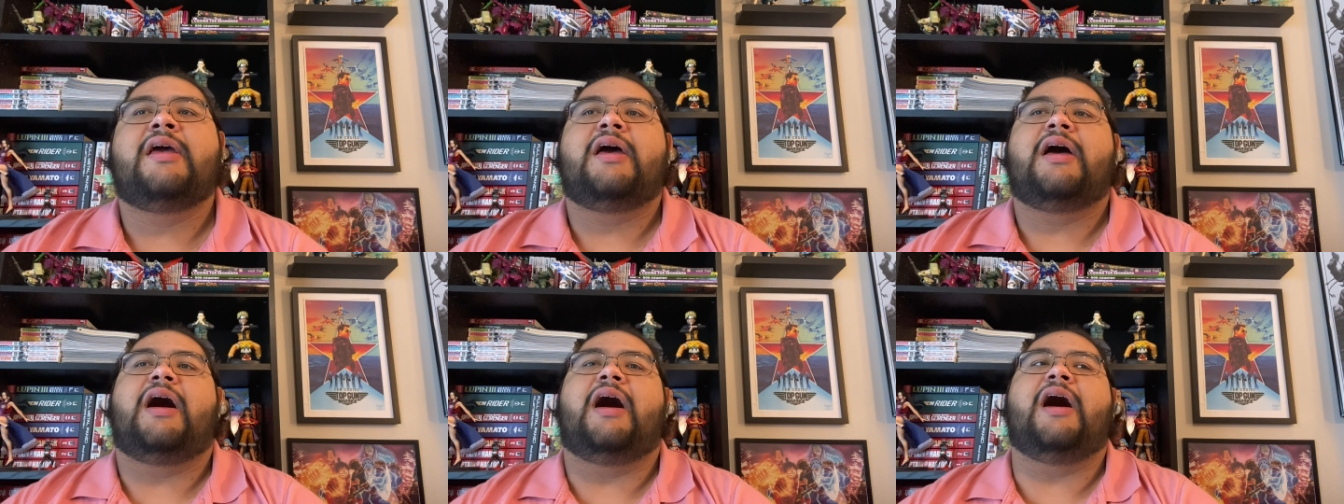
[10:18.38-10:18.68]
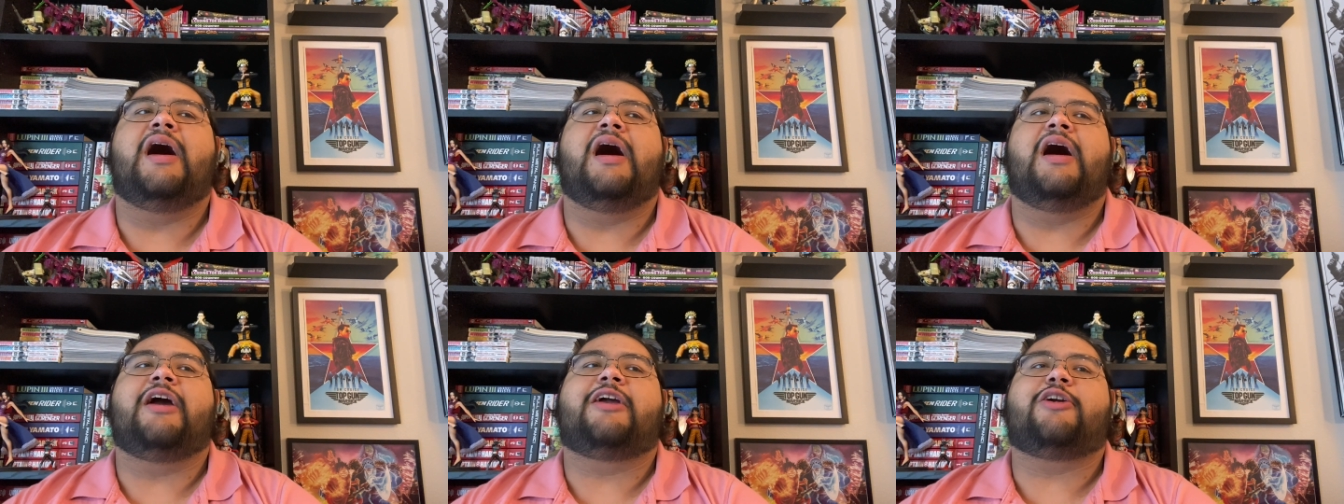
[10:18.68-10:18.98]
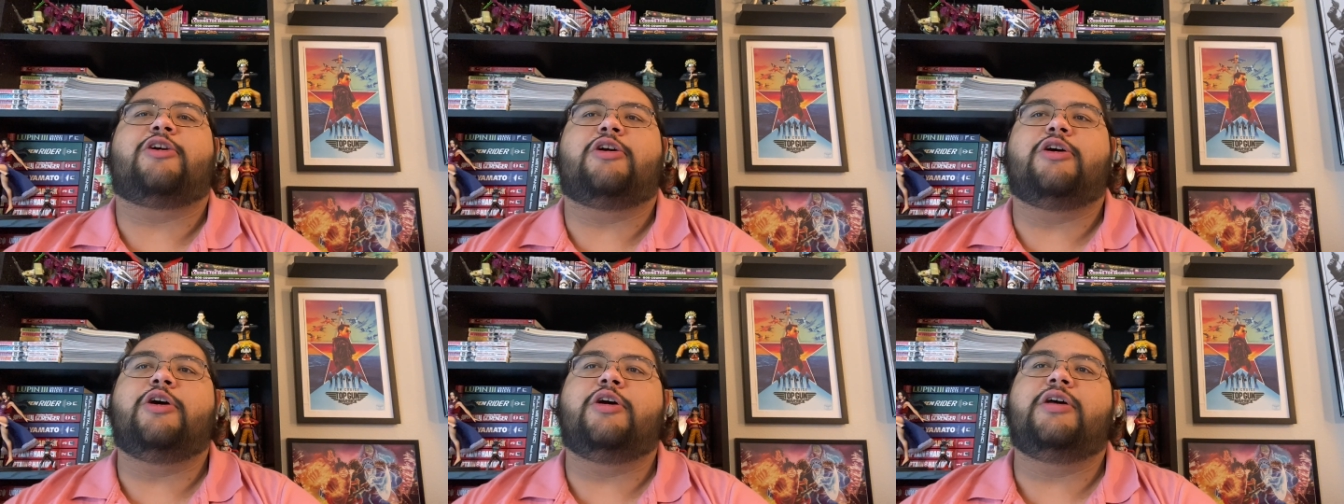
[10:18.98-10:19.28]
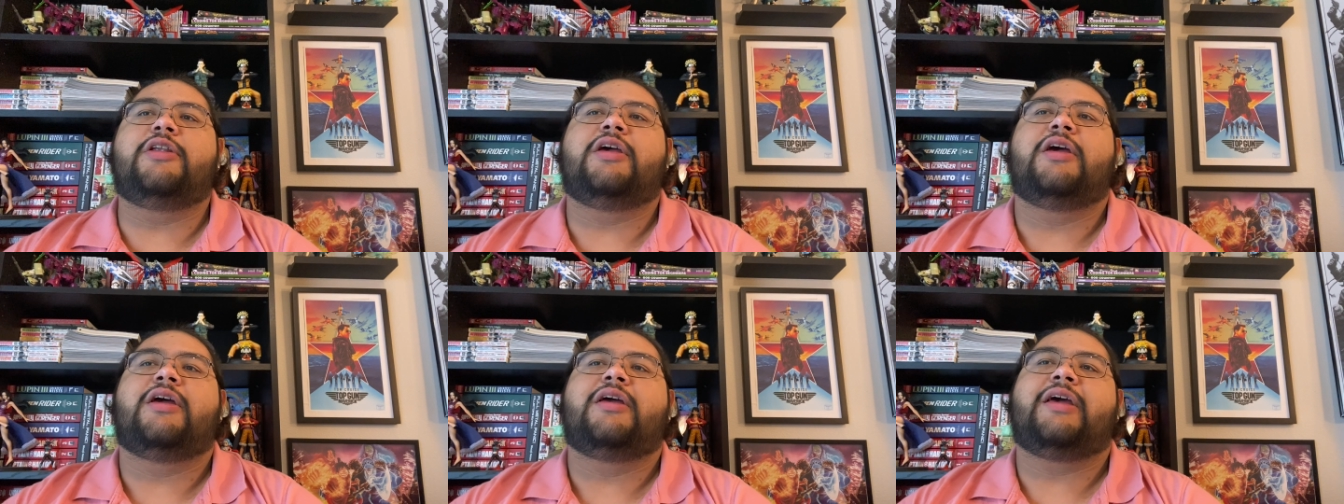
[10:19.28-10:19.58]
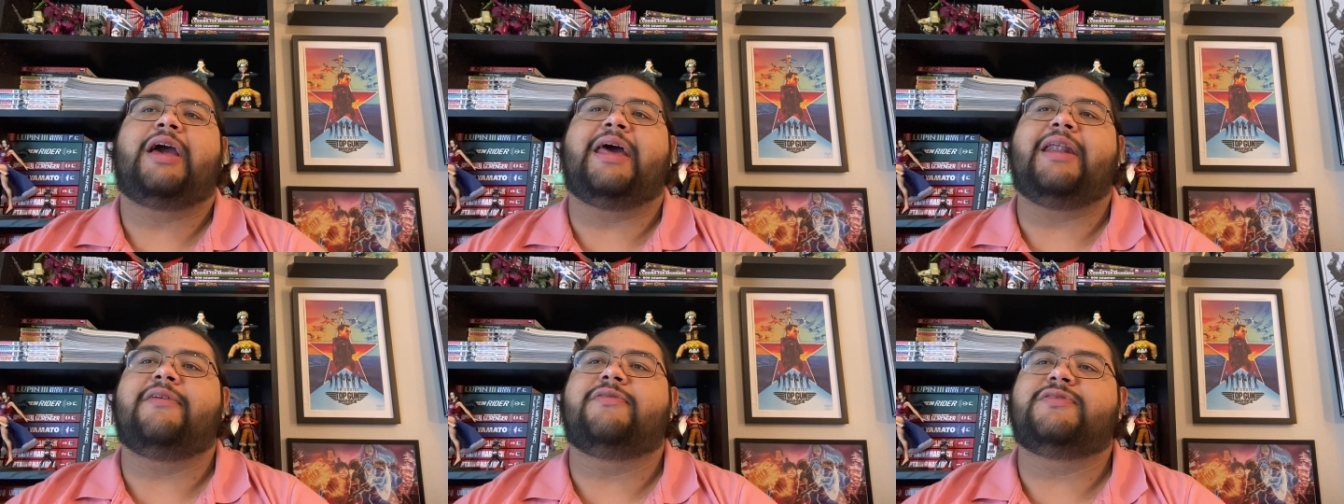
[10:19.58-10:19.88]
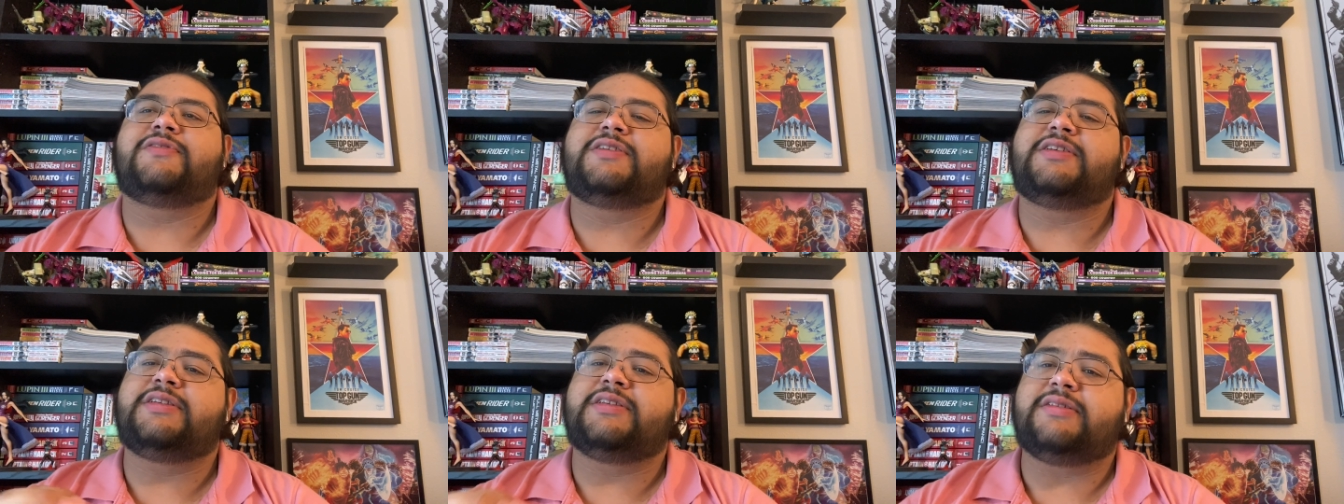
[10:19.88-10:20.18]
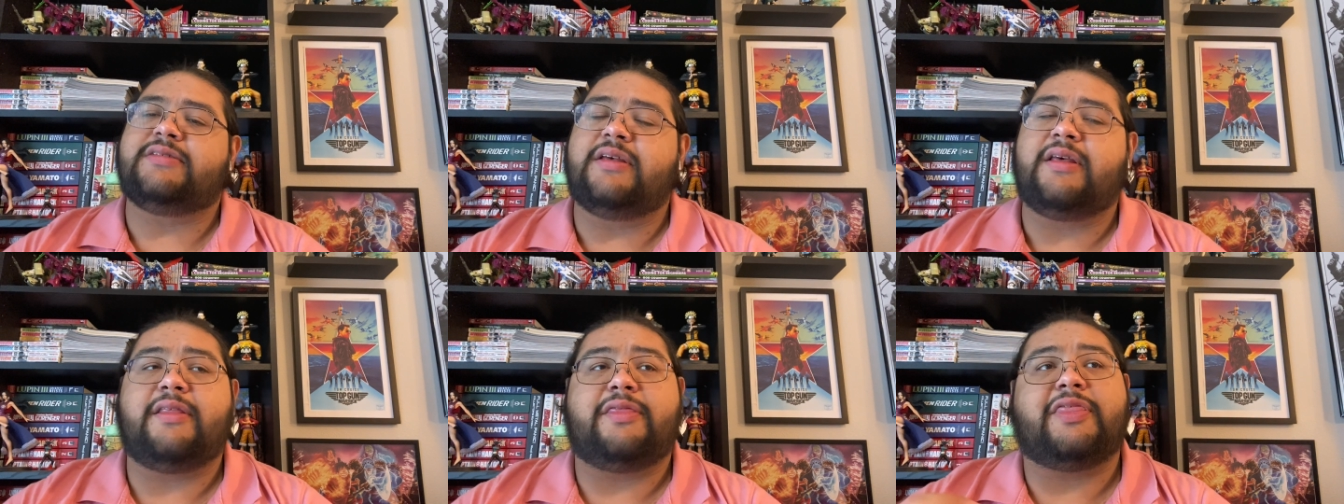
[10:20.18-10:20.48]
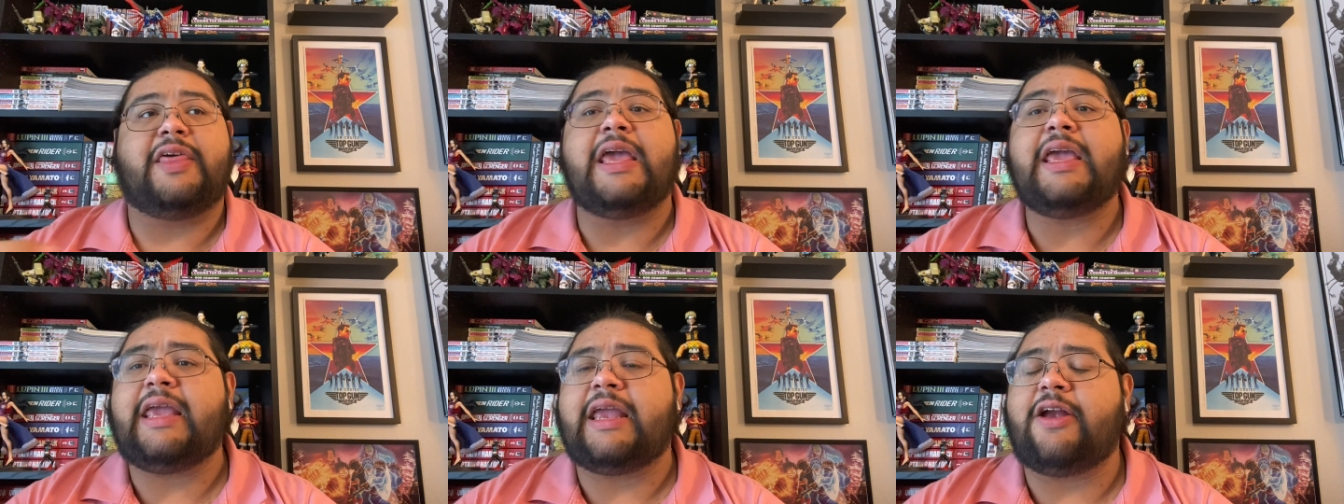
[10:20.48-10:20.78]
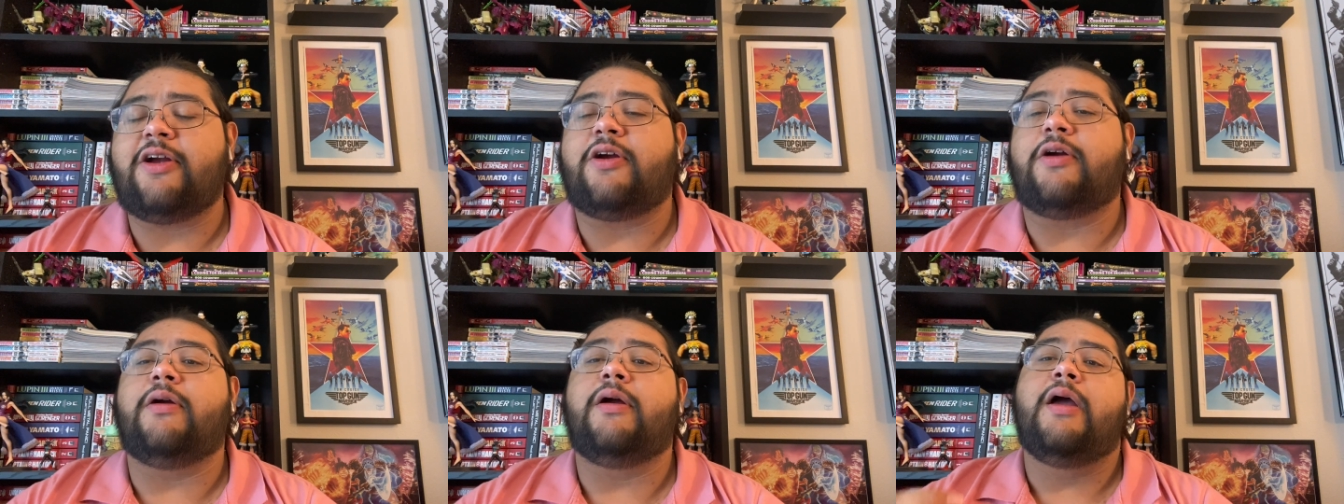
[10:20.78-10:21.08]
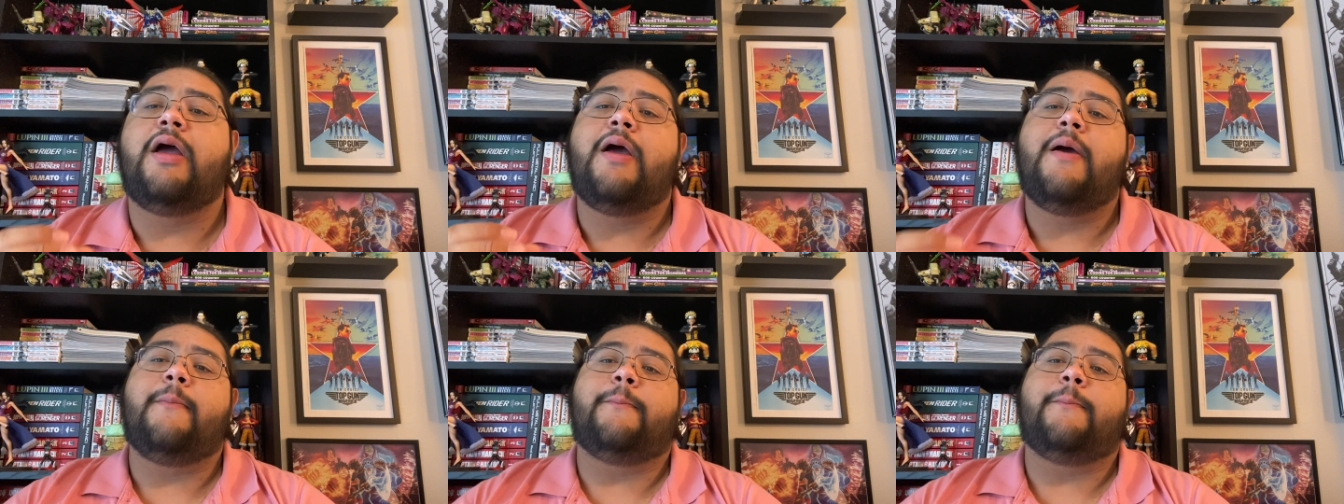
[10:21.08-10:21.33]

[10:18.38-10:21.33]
uh, a good kind of thing here